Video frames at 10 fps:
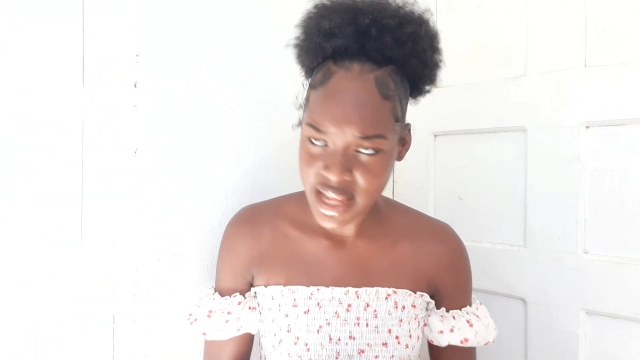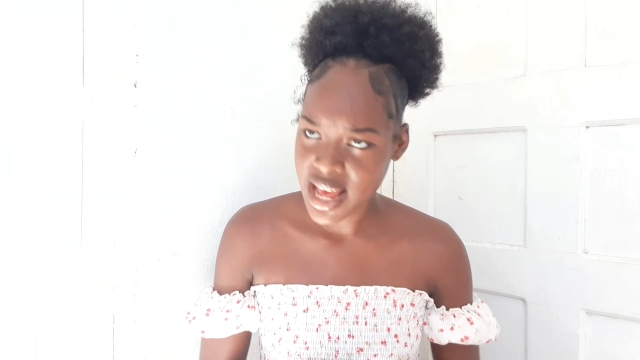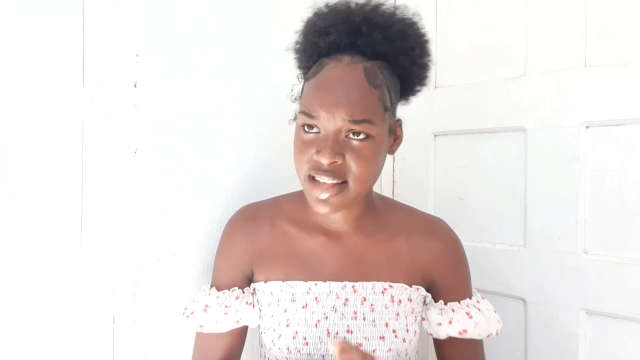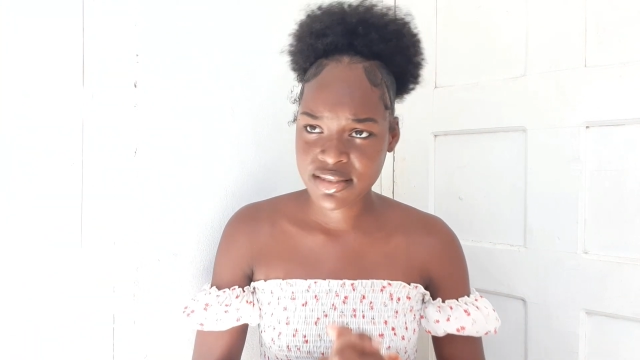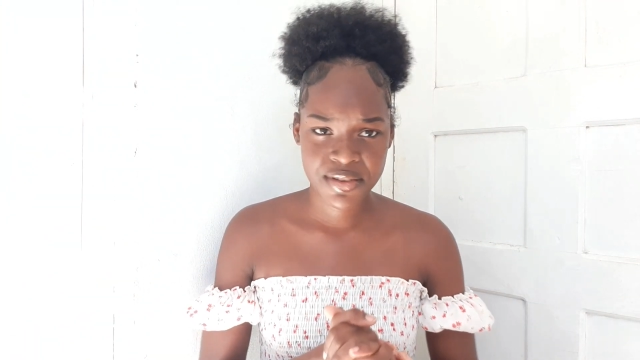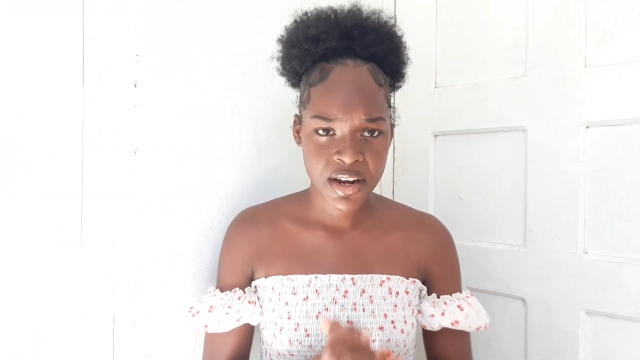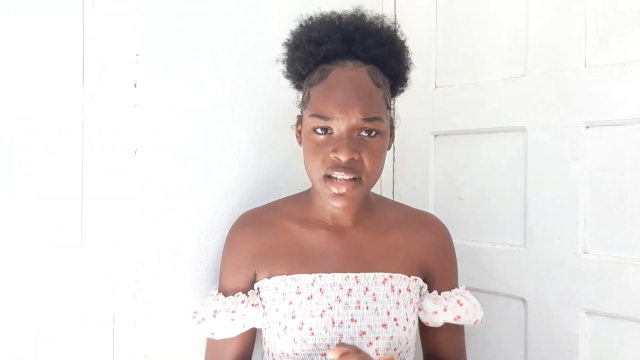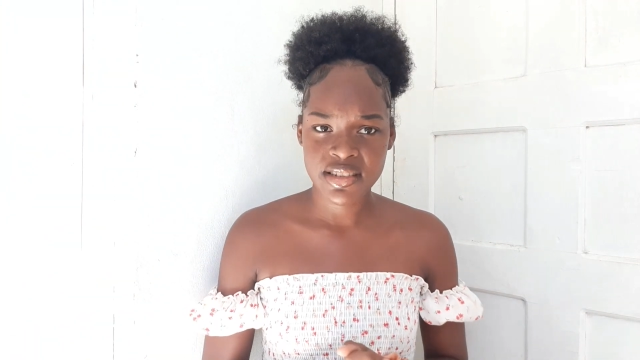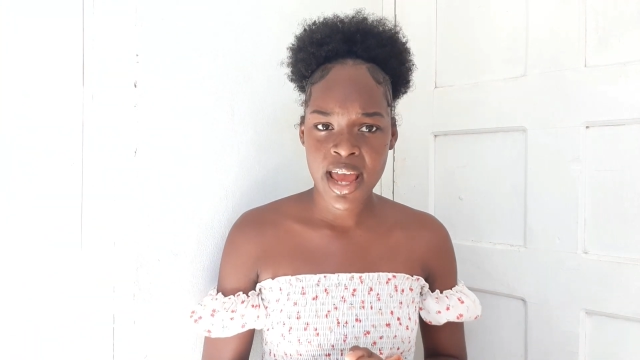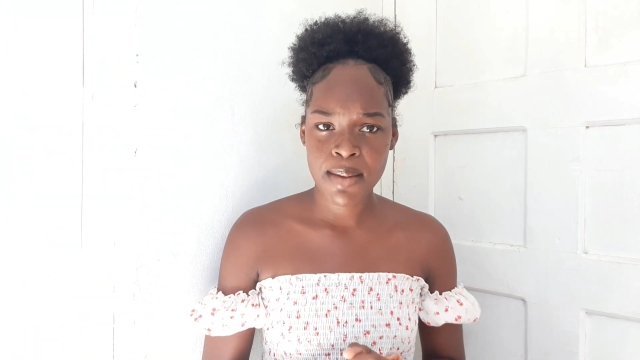as far
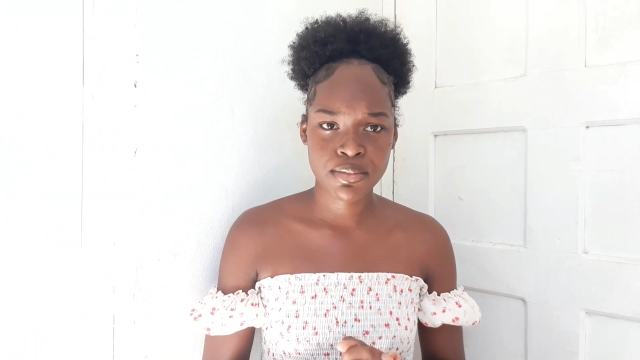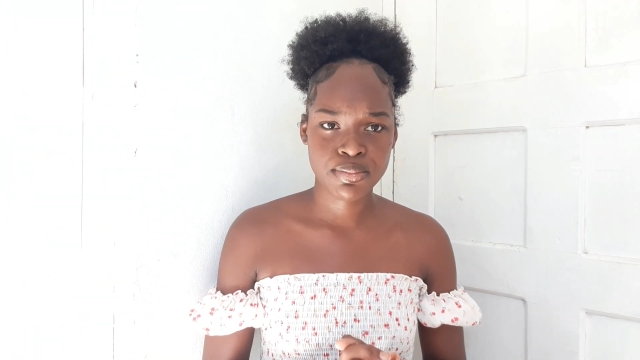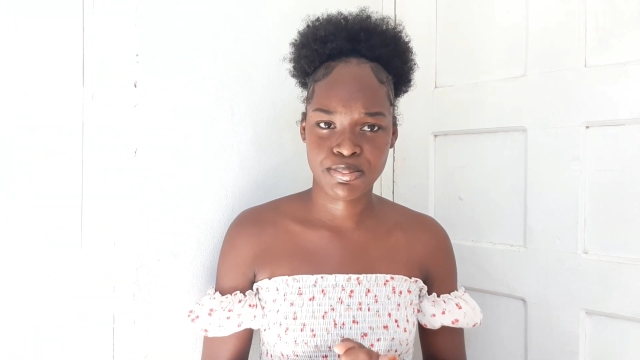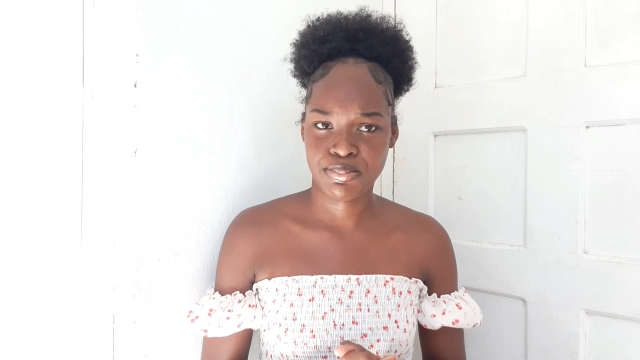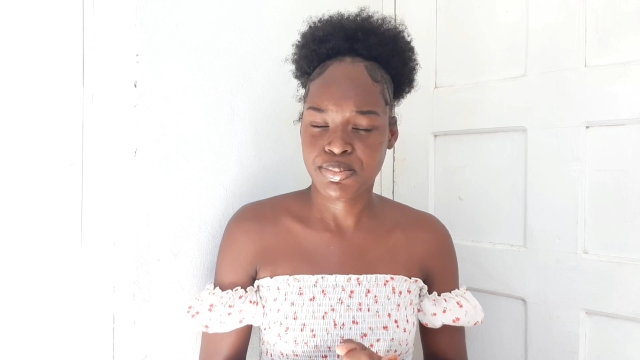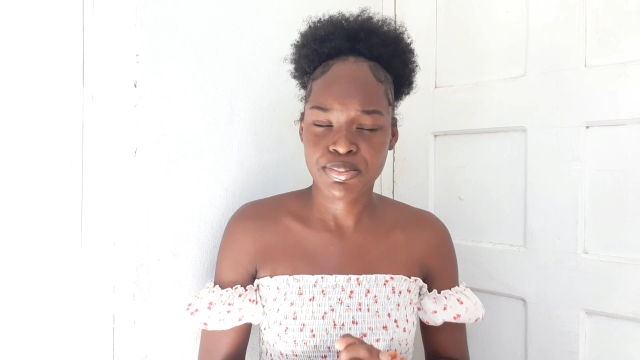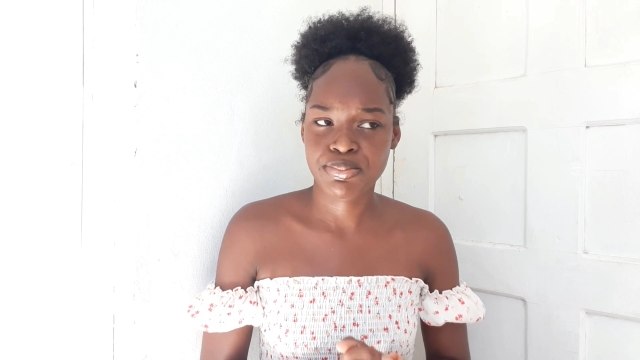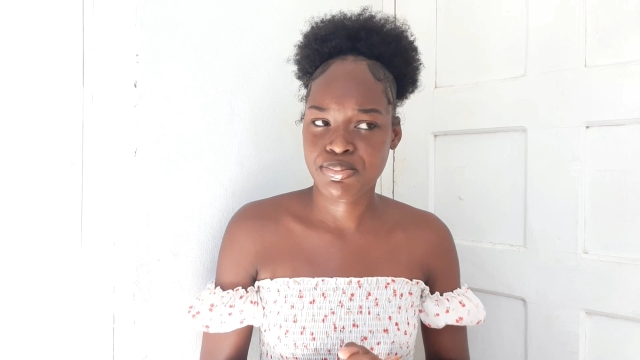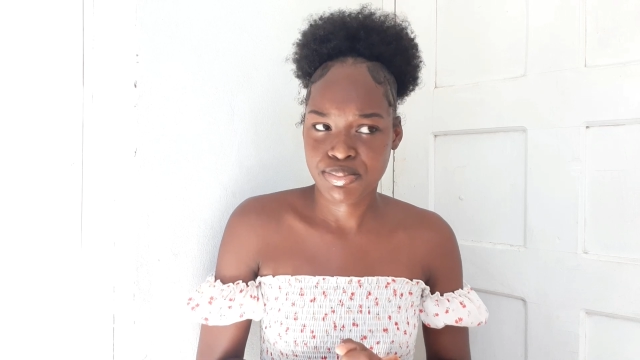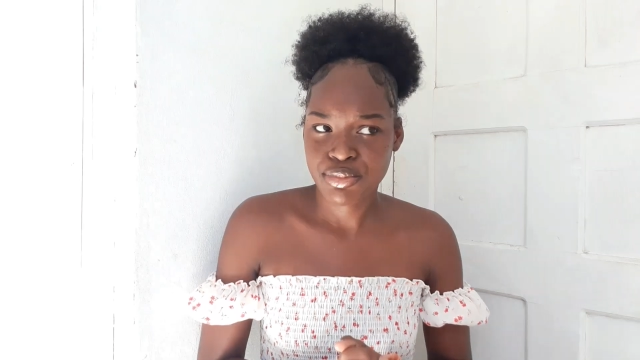as I'm
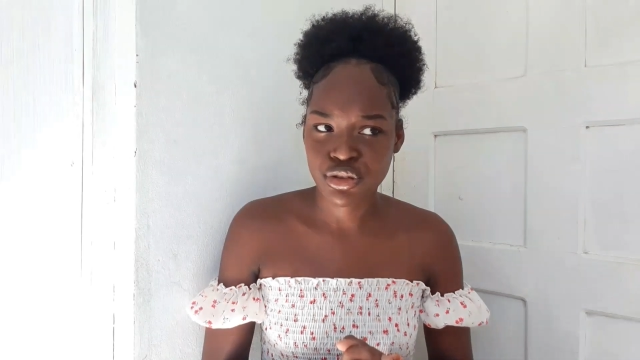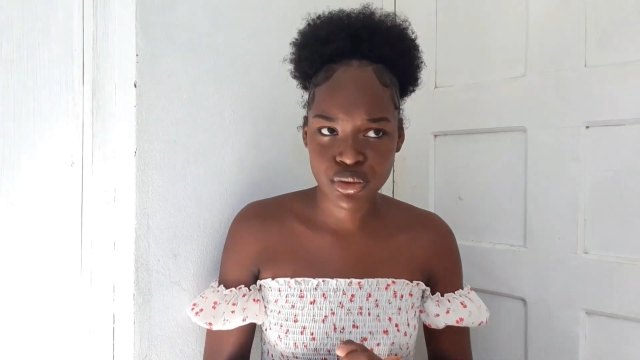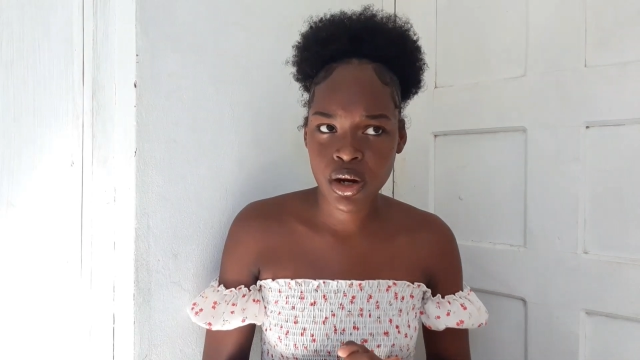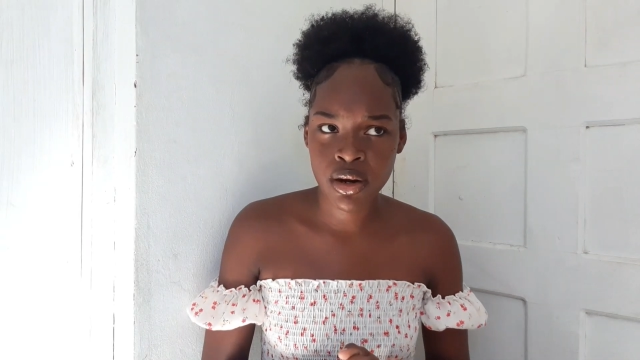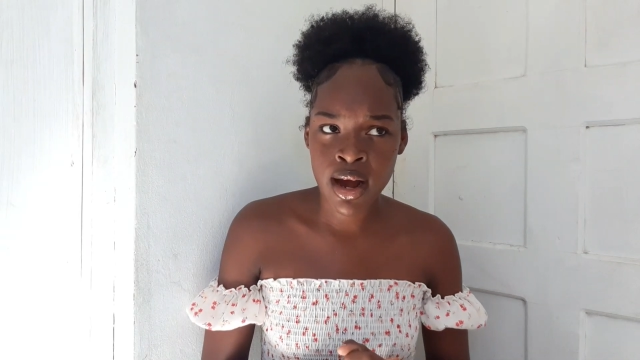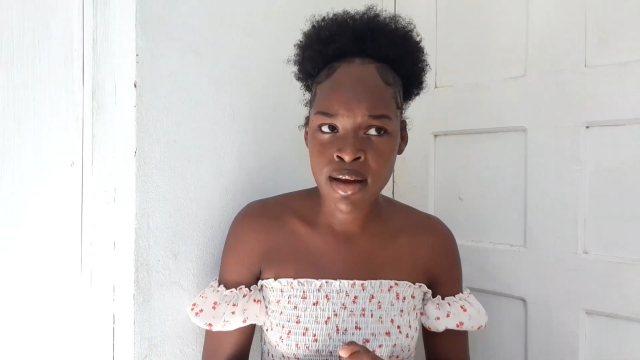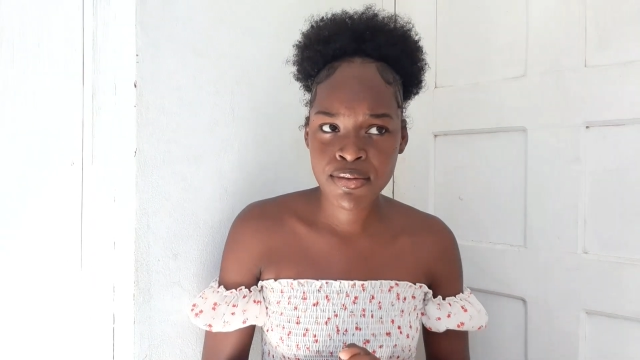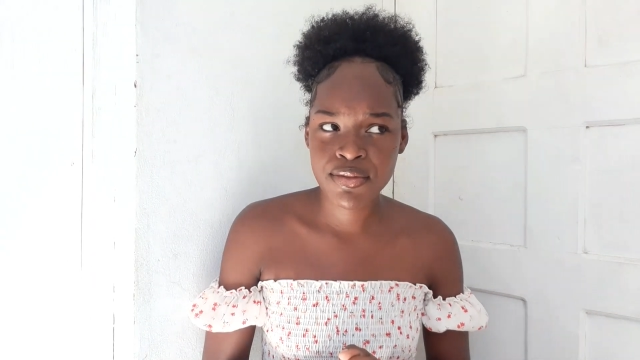sure of.